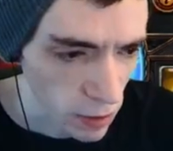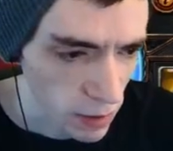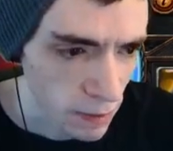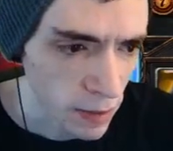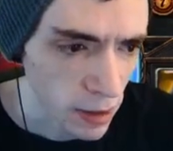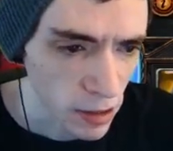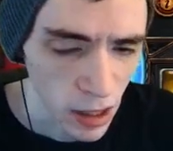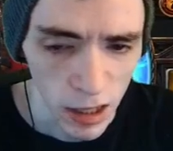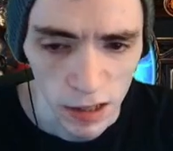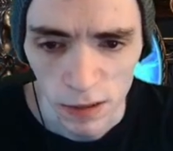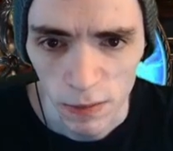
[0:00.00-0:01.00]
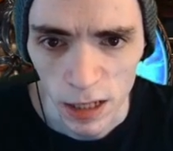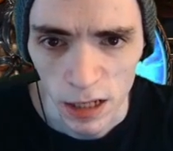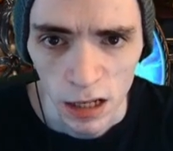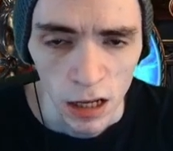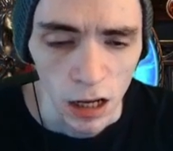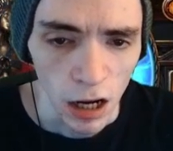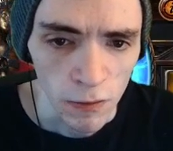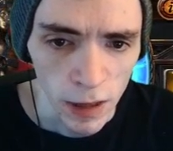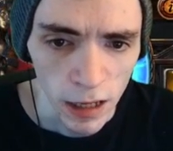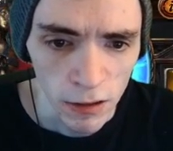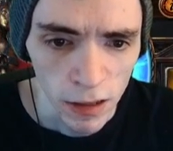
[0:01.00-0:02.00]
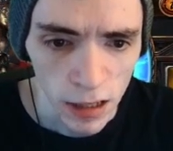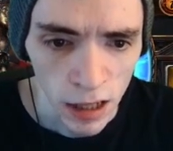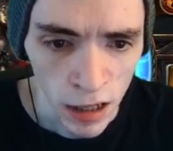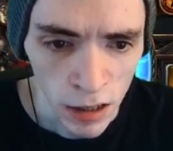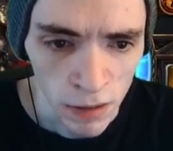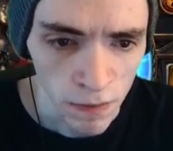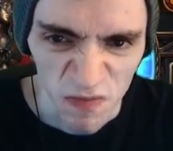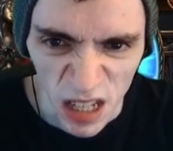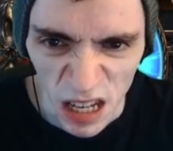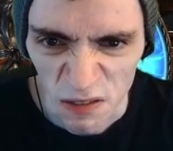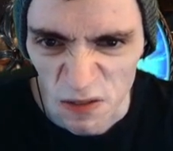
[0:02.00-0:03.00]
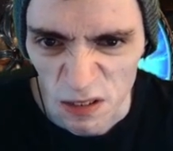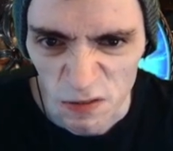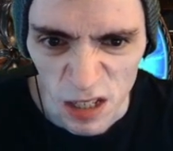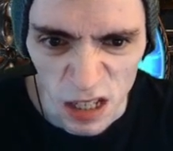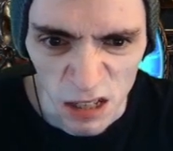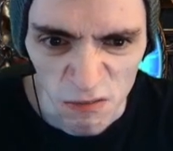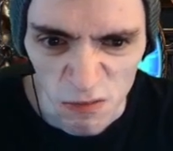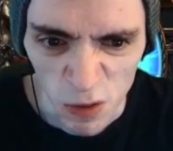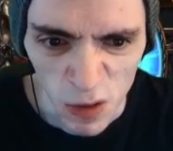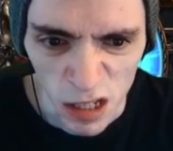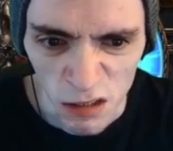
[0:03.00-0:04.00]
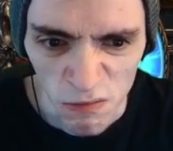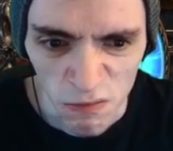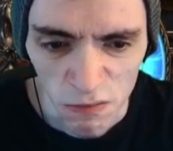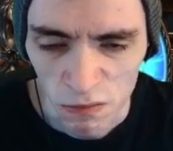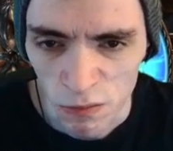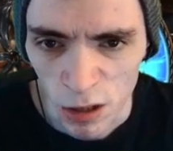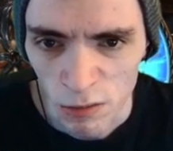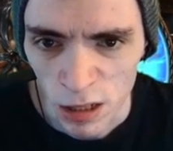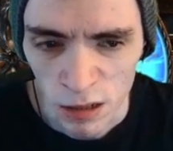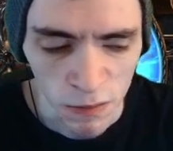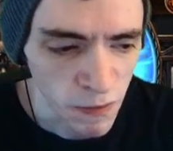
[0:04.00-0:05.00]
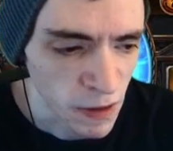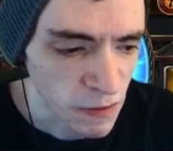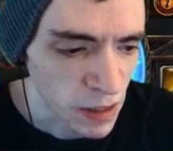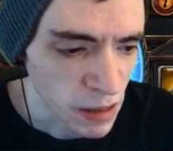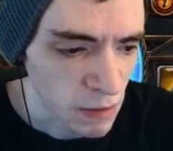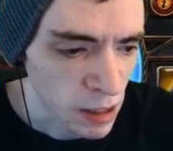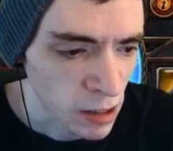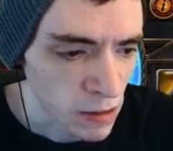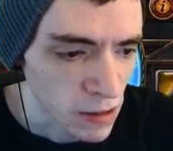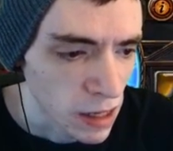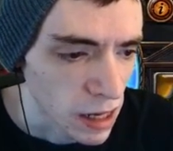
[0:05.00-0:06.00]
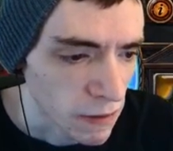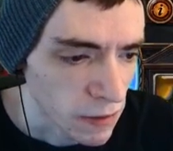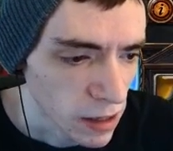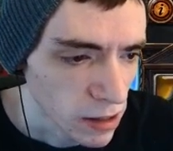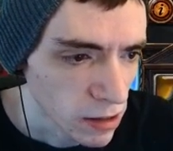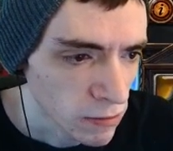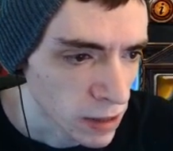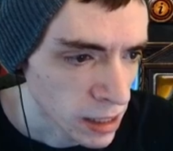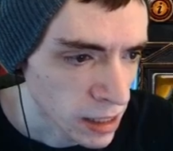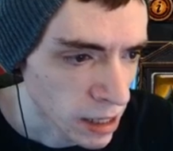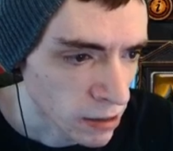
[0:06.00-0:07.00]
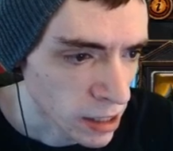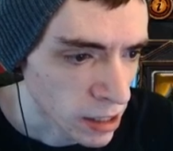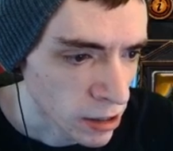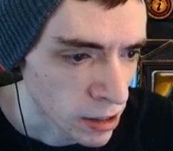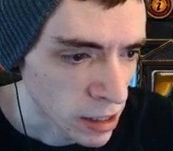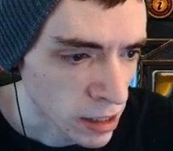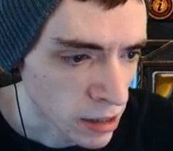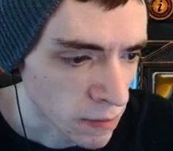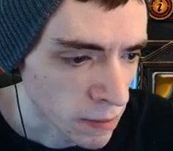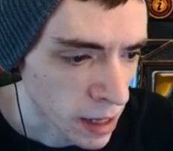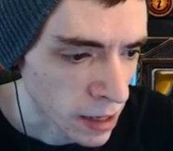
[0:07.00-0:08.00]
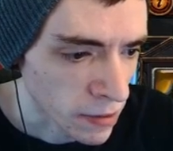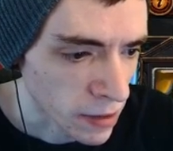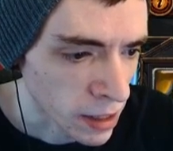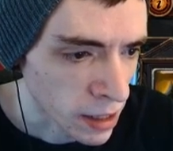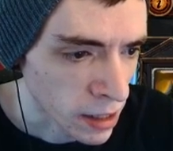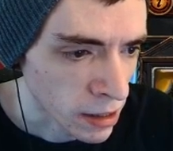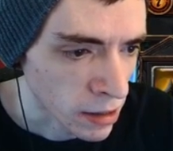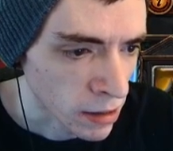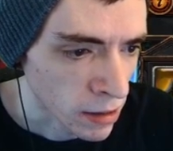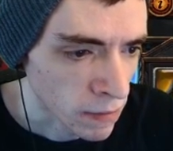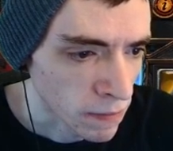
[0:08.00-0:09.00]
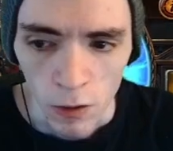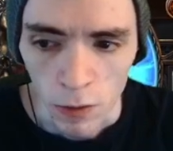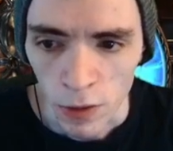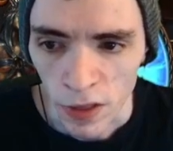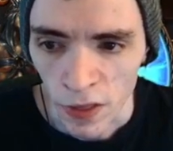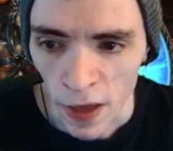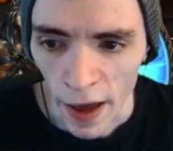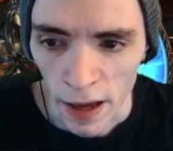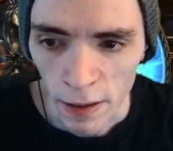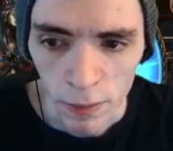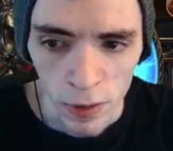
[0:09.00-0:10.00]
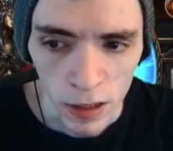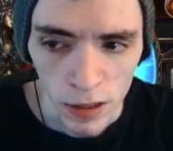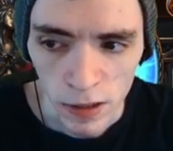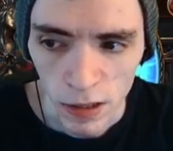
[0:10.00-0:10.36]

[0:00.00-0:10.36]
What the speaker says: my build costed me around 10, 15, 20, probably 15 mirrors. I've got it all written down here and I did the math. And with that, plus